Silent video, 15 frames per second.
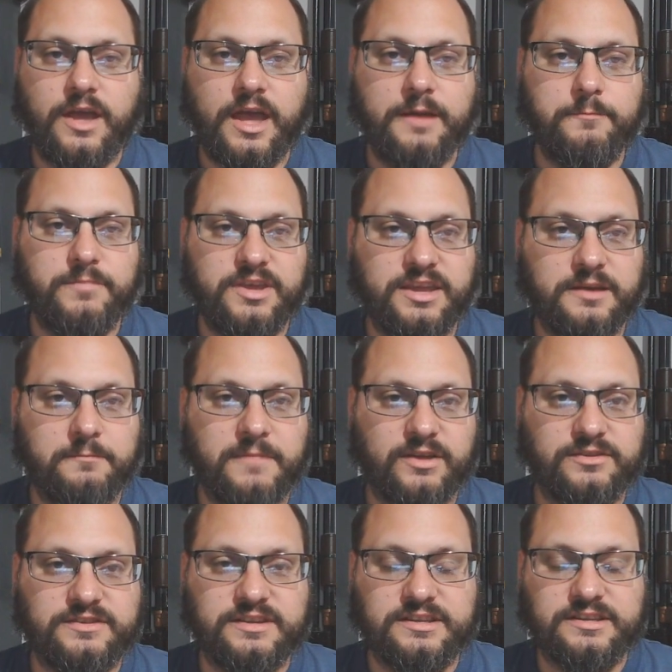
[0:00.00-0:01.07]
and being
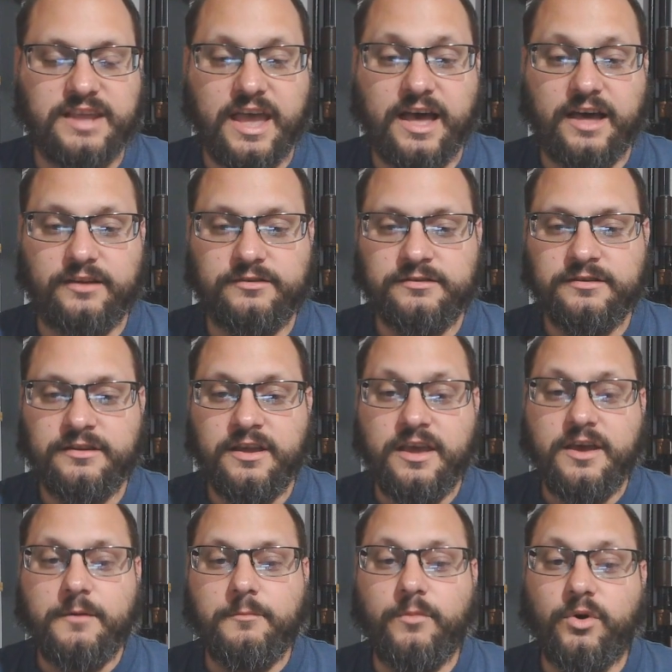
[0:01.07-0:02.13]
melted down.
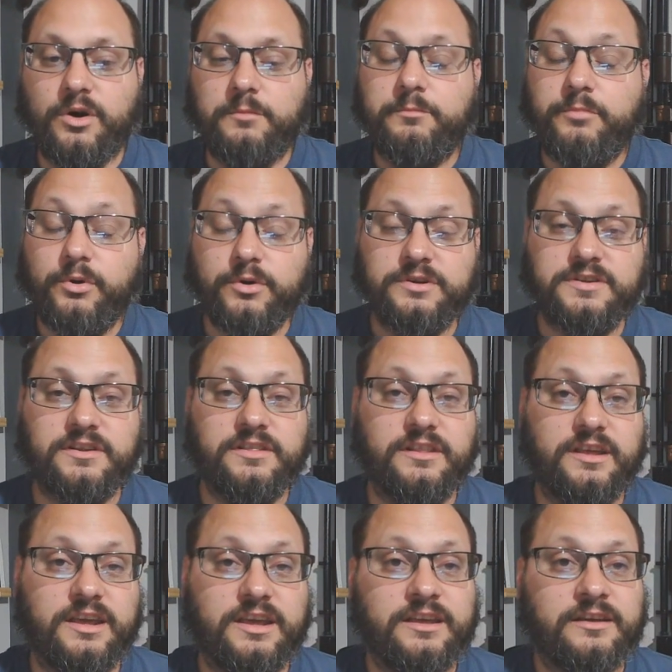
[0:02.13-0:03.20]
More
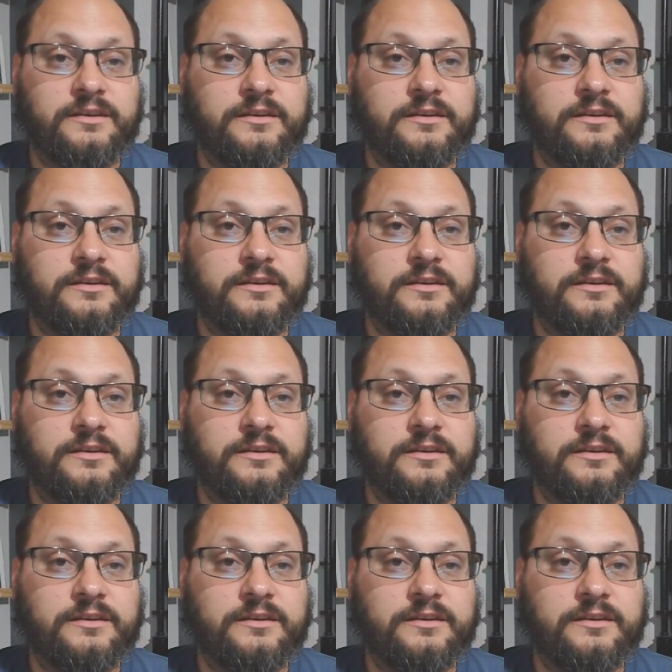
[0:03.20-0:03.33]
importantly,